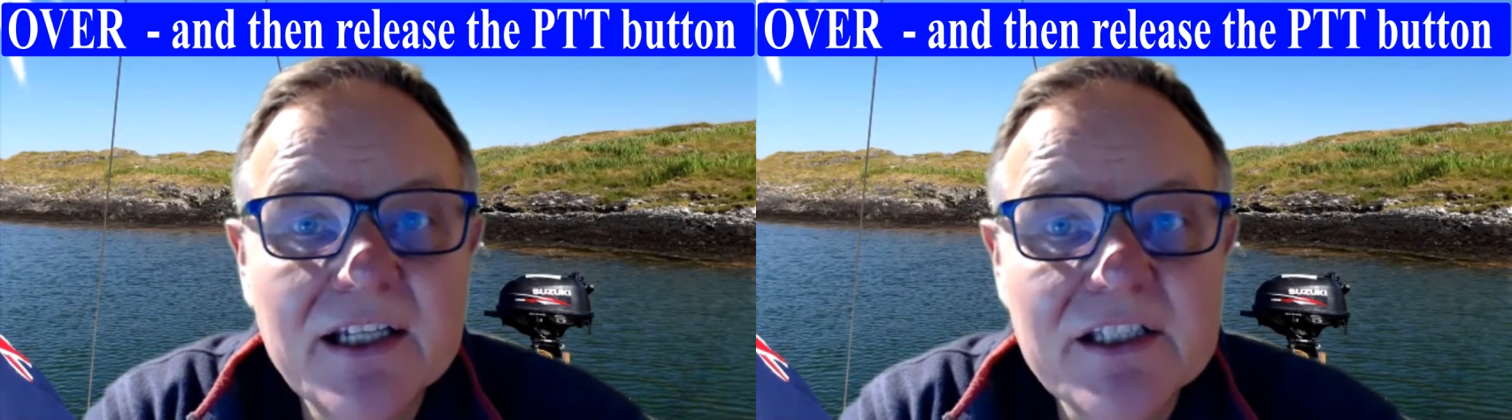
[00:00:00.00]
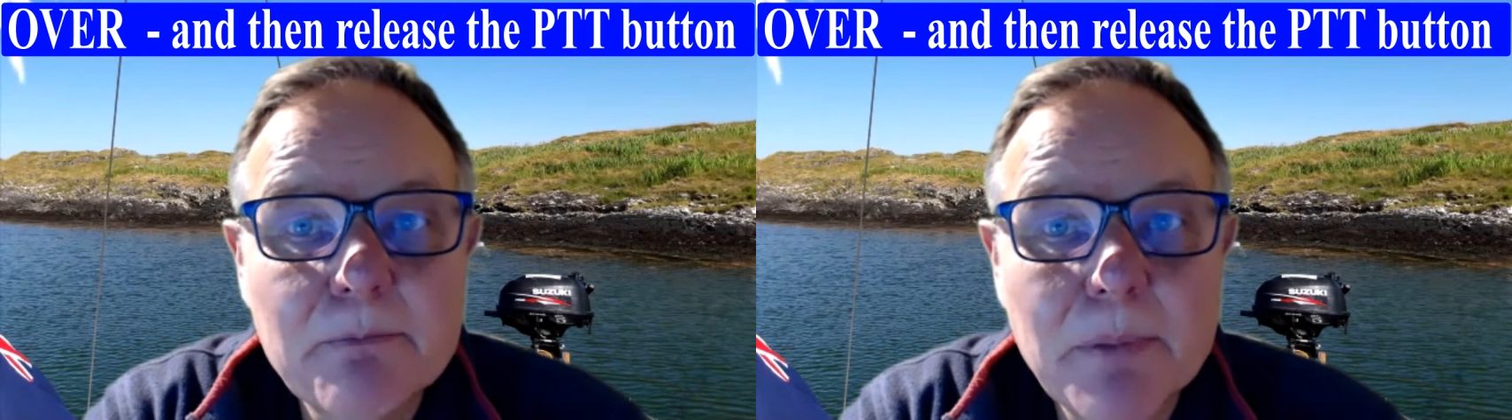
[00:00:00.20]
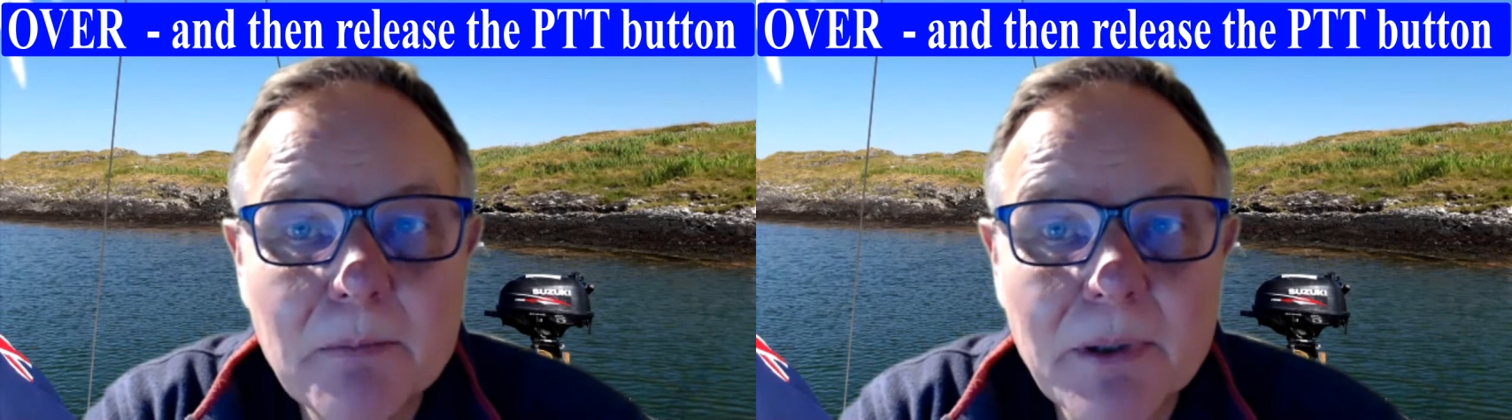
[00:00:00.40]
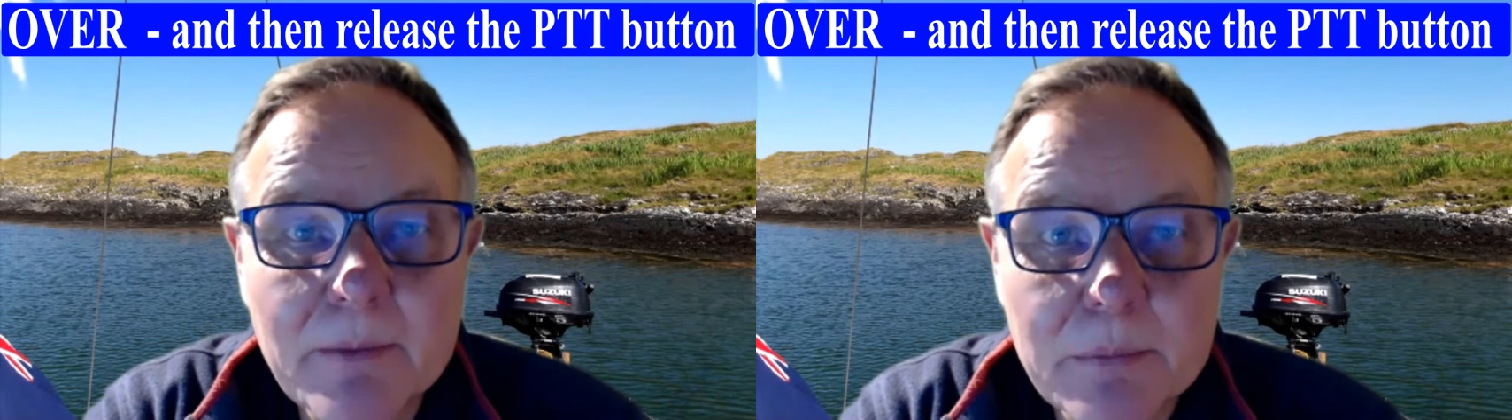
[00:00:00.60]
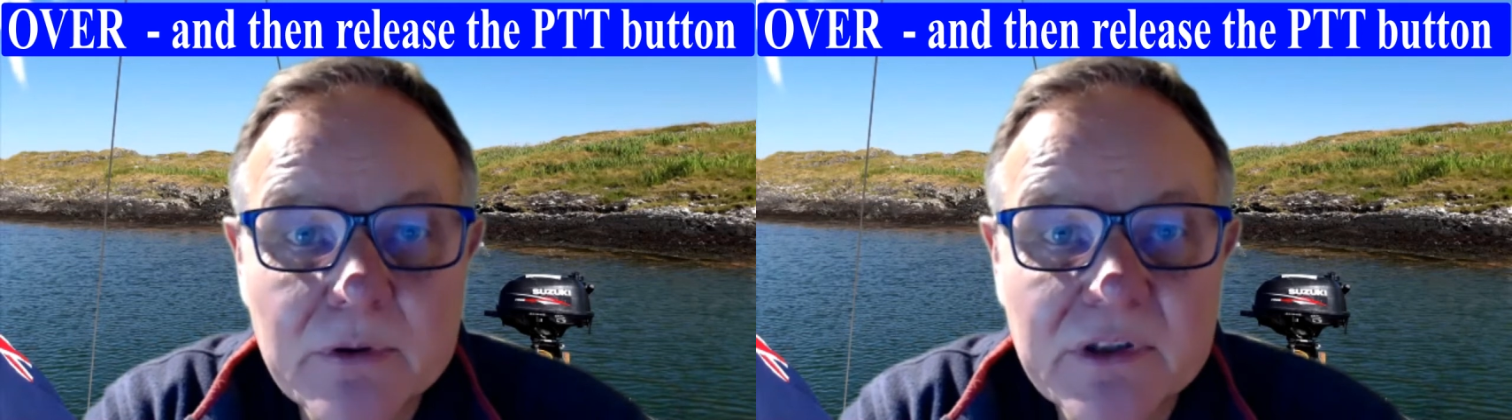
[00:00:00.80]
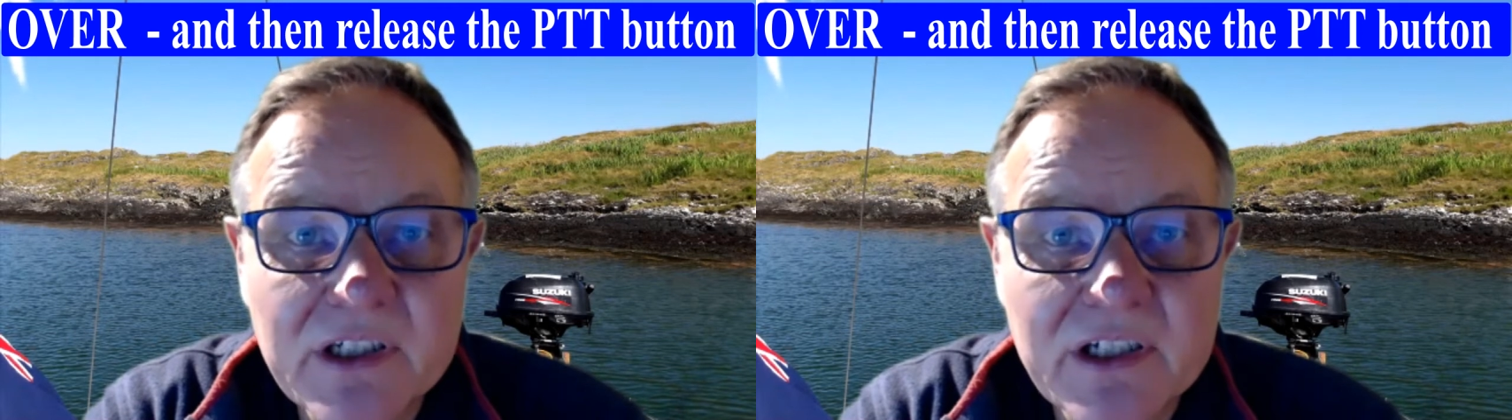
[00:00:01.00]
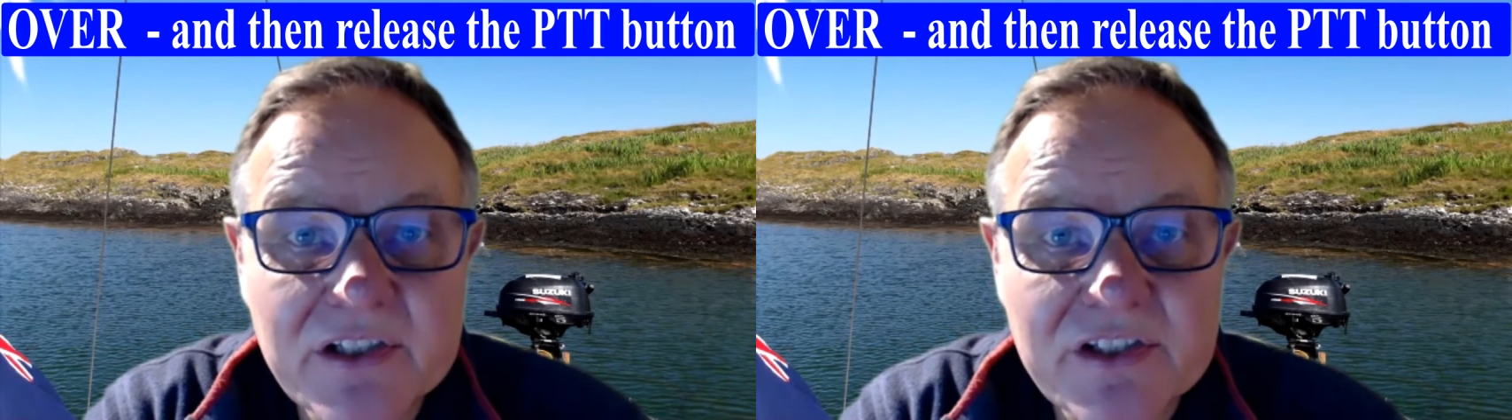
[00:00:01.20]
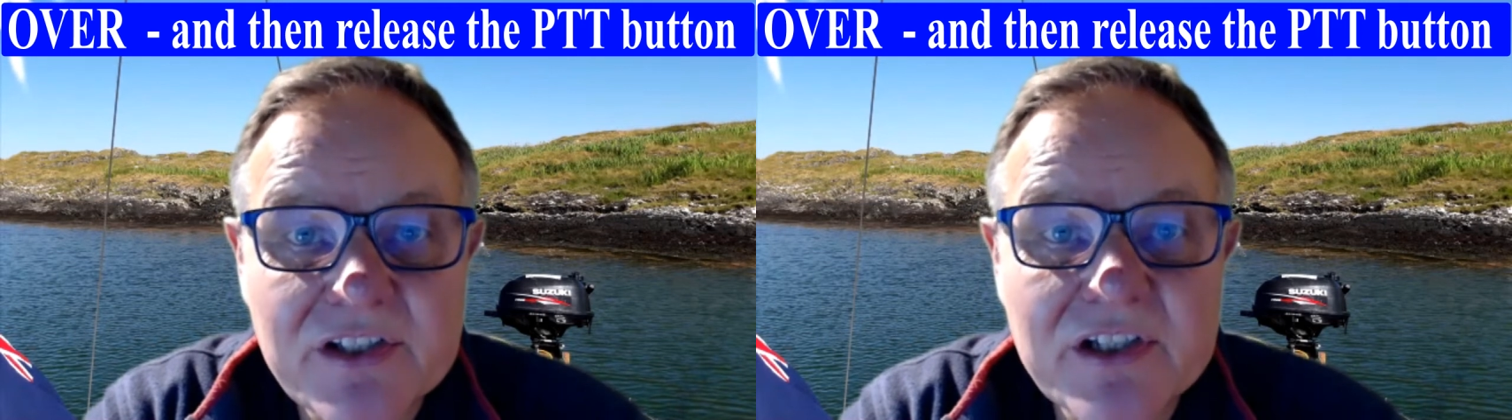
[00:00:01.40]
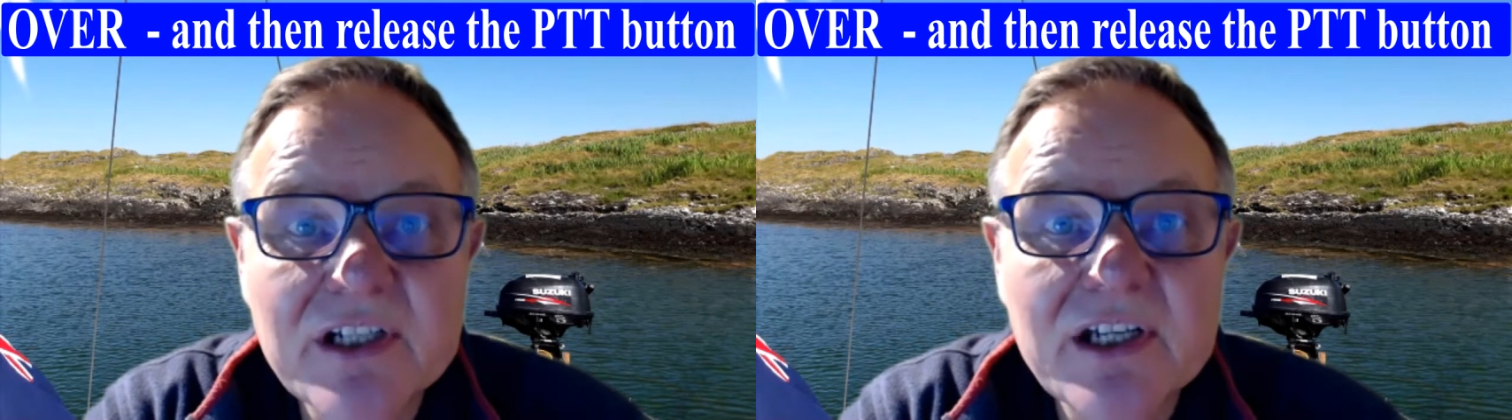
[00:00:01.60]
it's a public broadcast.